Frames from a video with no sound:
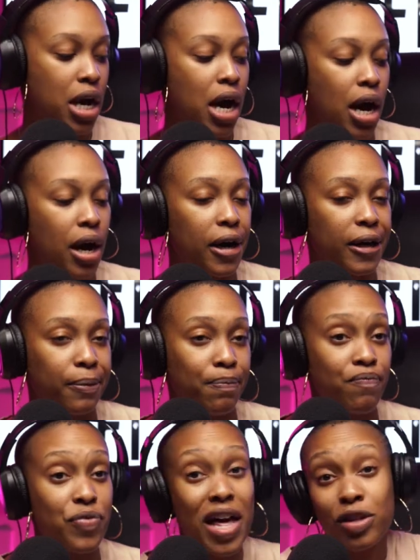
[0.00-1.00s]

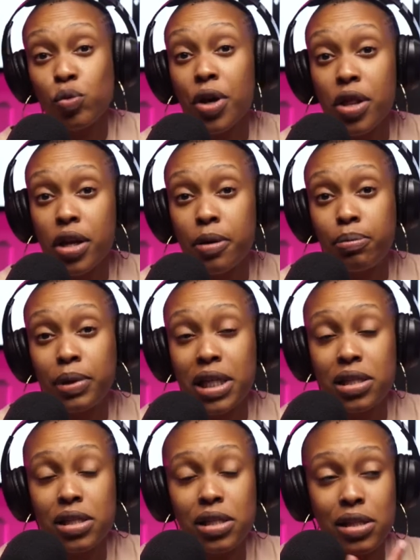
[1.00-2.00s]
that's one of the places,